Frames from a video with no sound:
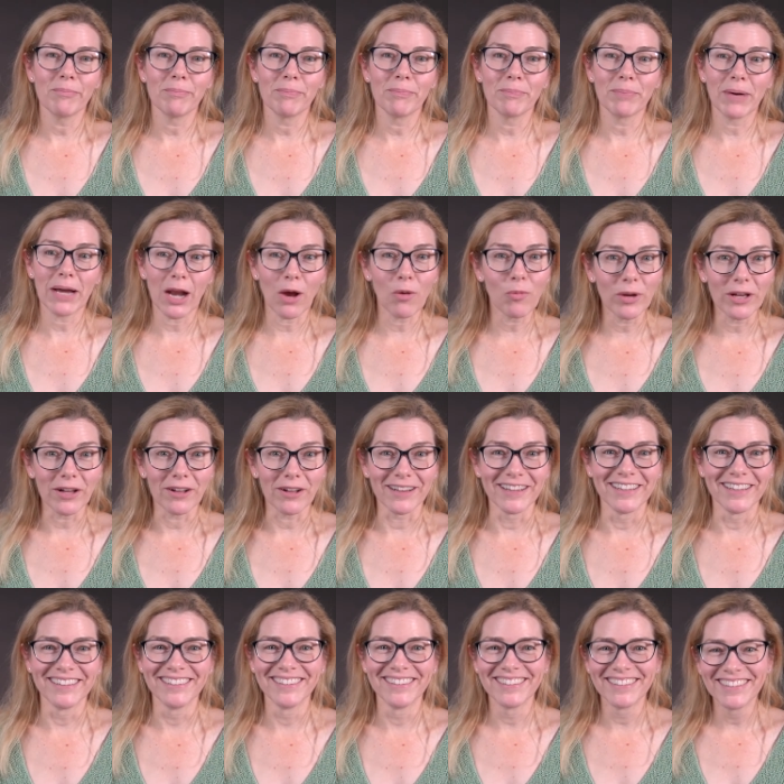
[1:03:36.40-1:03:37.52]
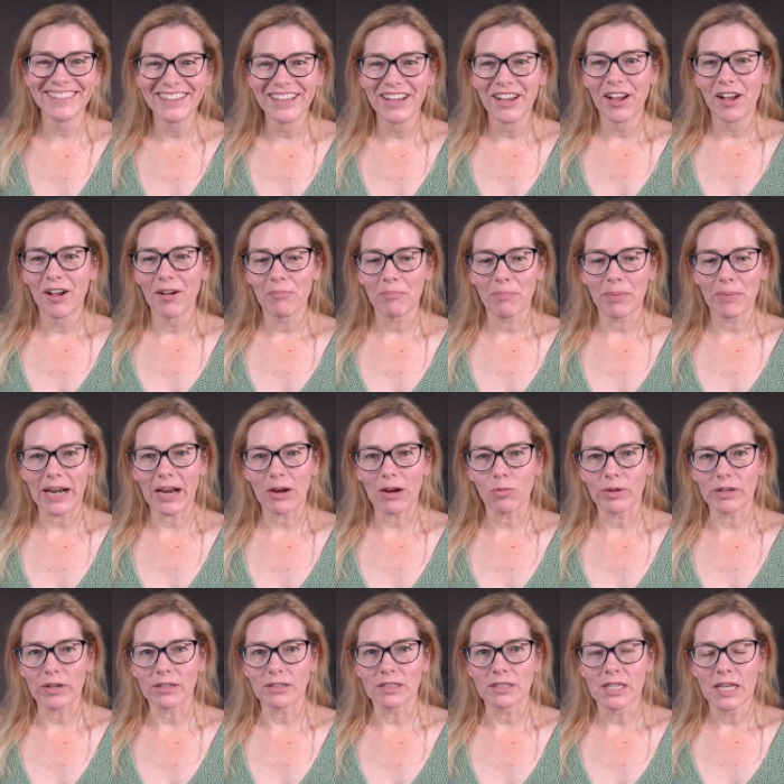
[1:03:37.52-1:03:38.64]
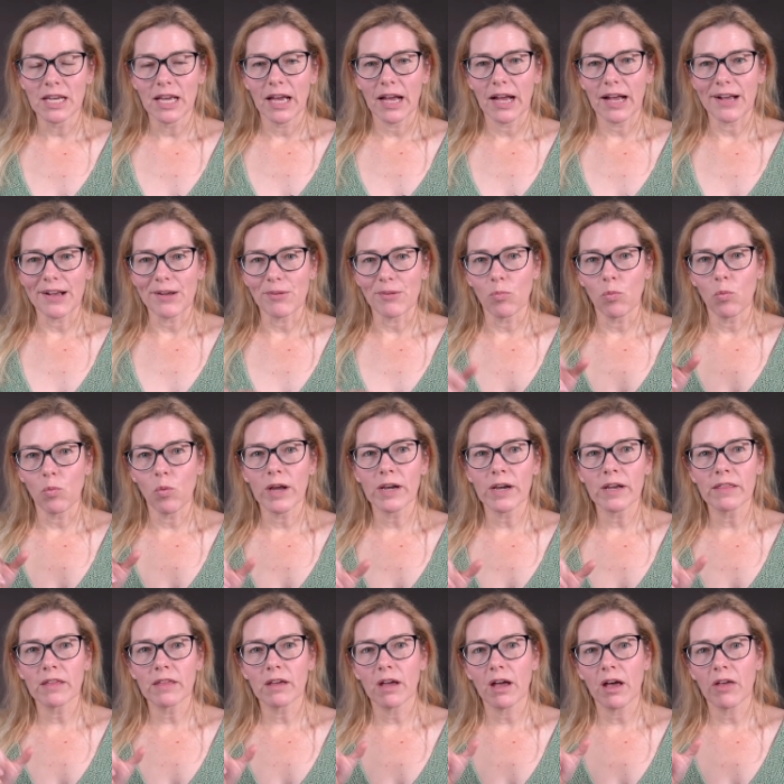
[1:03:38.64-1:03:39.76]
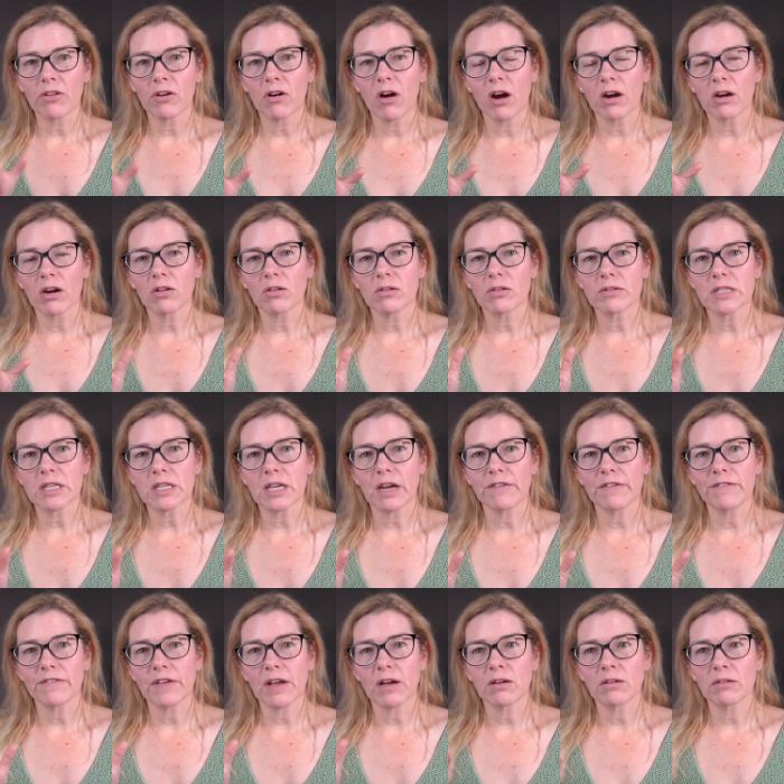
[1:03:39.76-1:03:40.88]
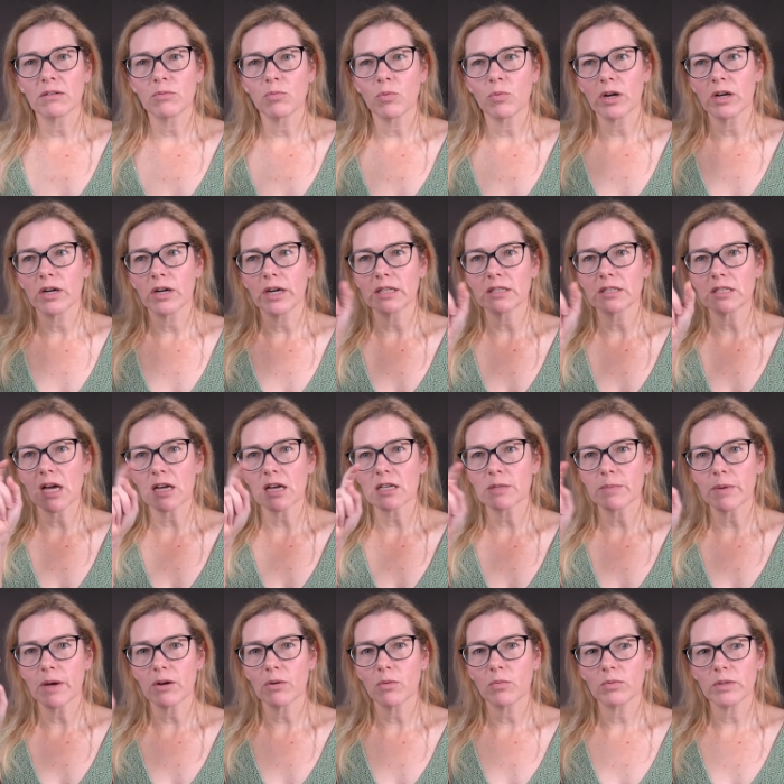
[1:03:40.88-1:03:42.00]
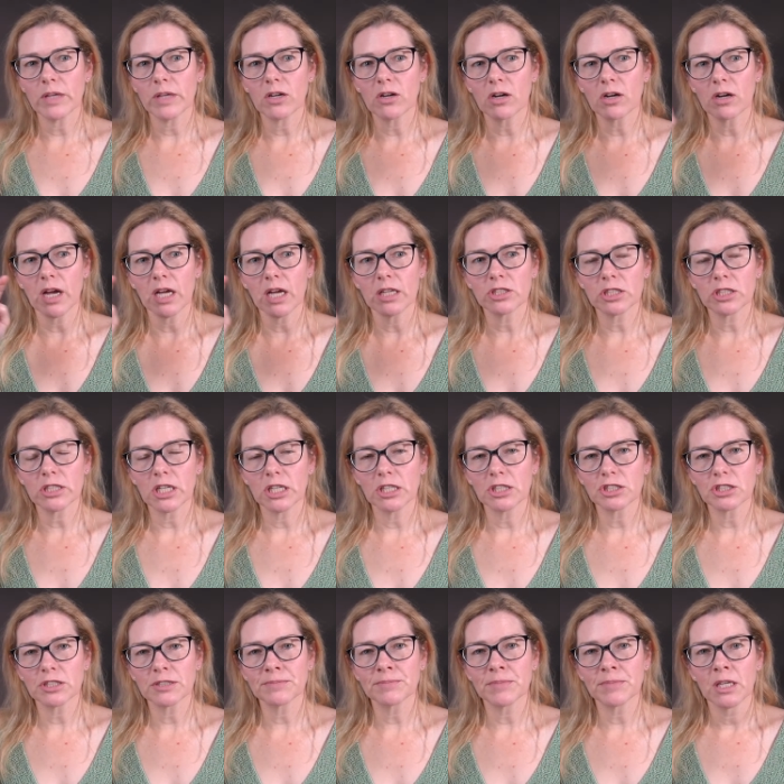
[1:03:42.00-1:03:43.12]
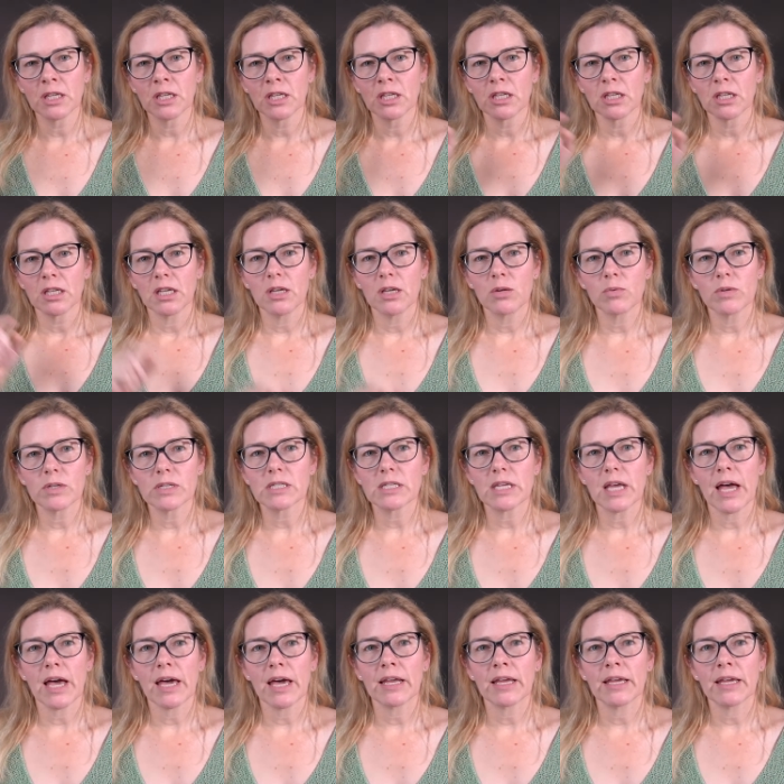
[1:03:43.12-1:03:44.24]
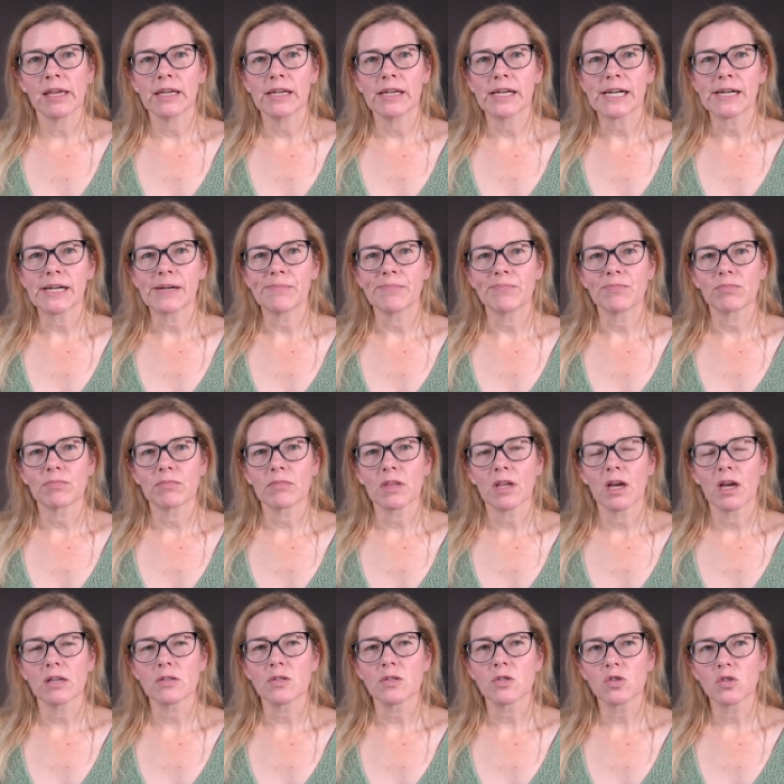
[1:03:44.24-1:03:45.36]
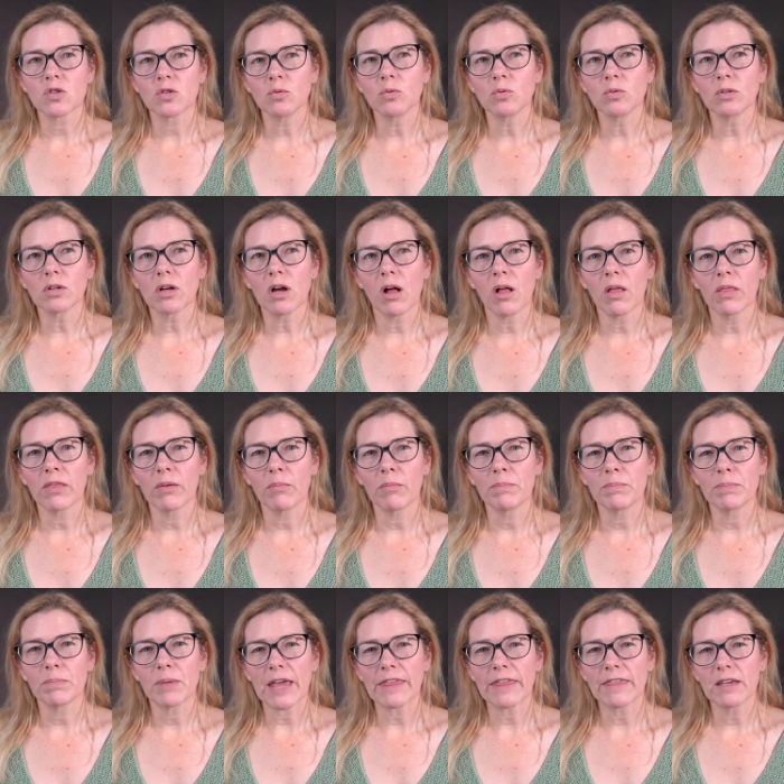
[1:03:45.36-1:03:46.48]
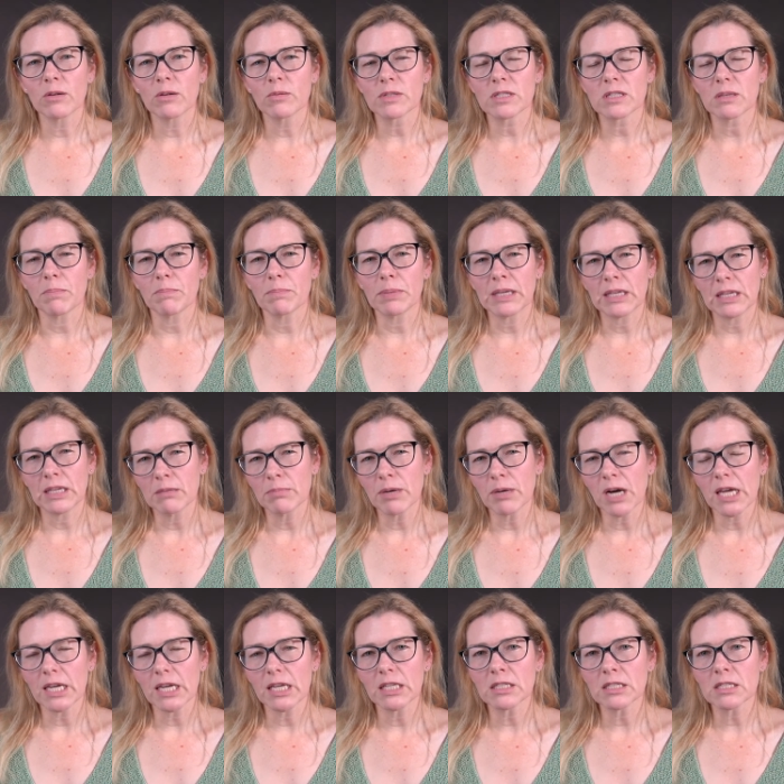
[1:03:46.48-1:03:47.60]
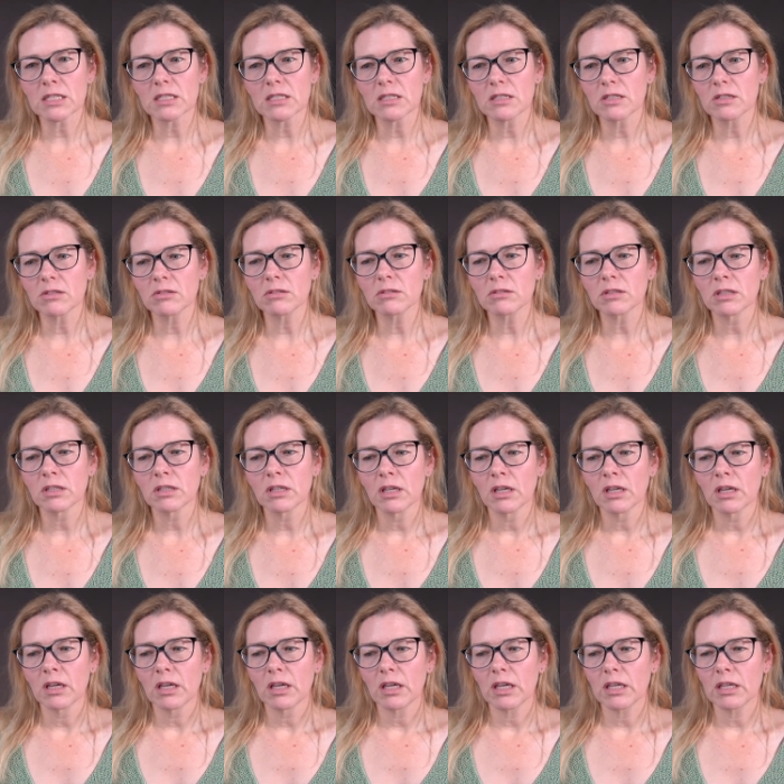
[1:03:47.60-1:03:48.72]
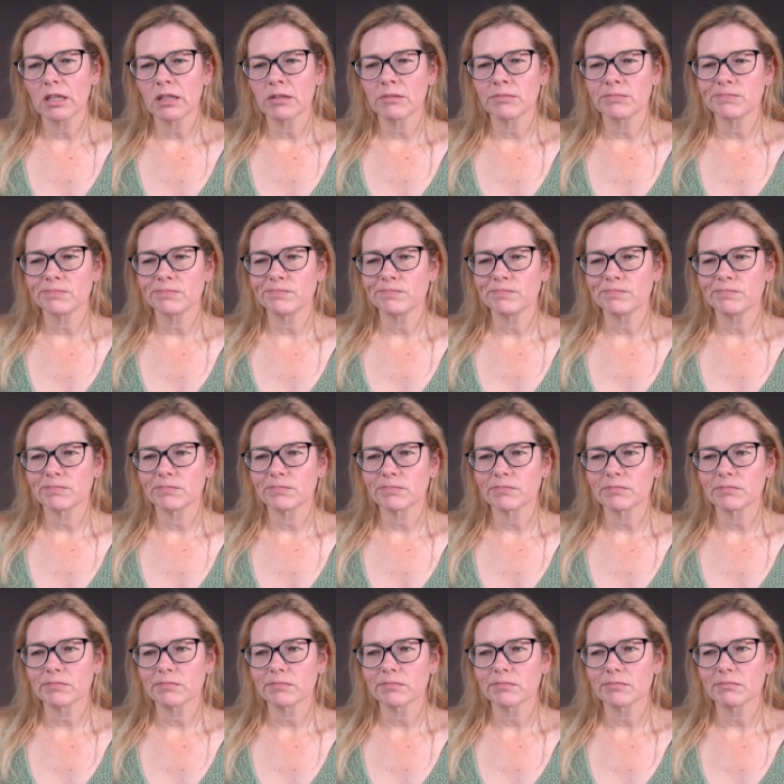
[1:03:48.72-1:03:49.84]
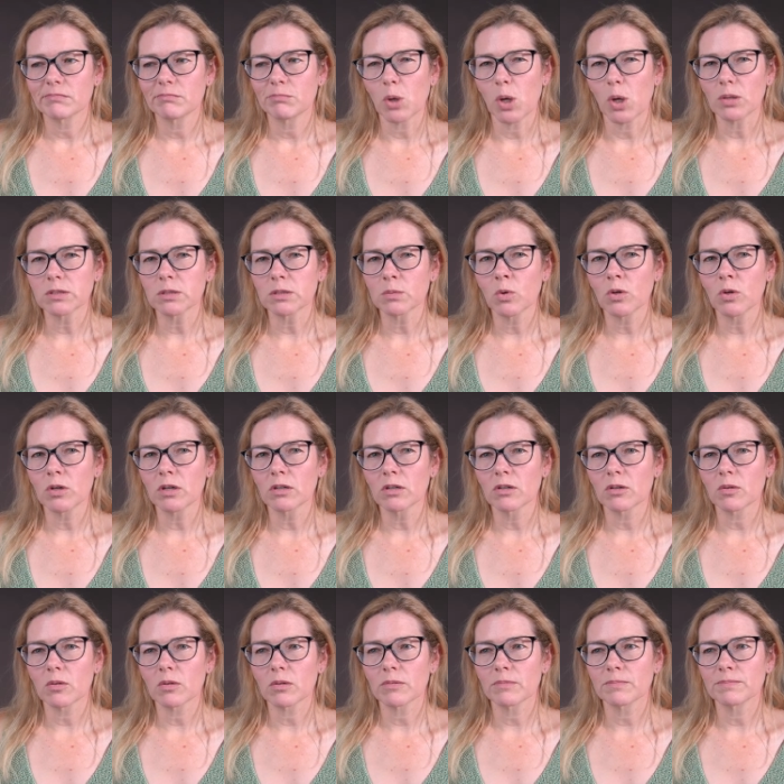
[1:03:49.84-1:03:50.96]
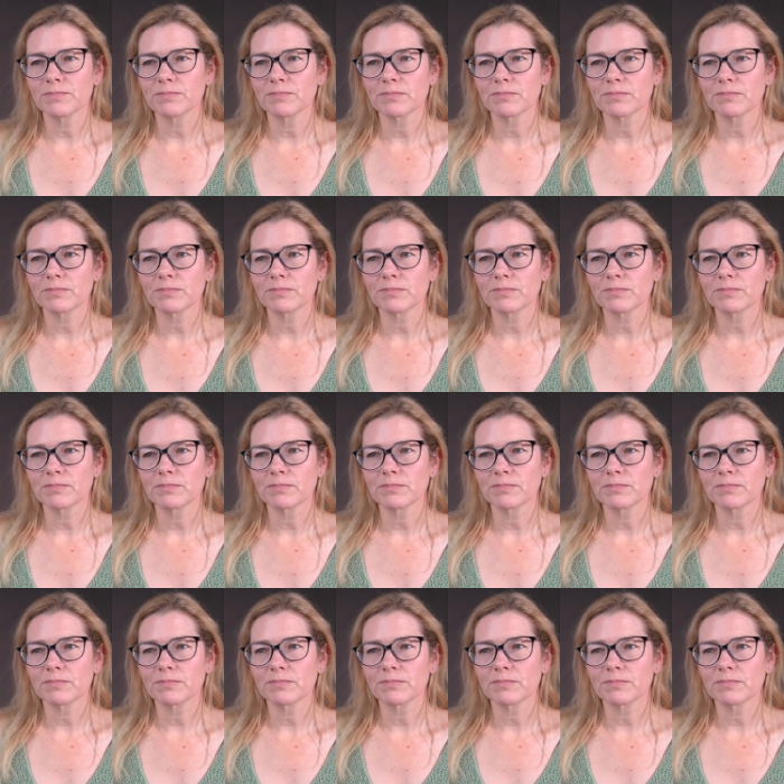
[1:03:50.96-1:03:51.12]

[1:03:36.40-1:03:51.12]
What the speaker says: But I will. One of the other articles that I found where it talks about like her education, it was at a school called I think it was the Peabody Institute in Baltimore or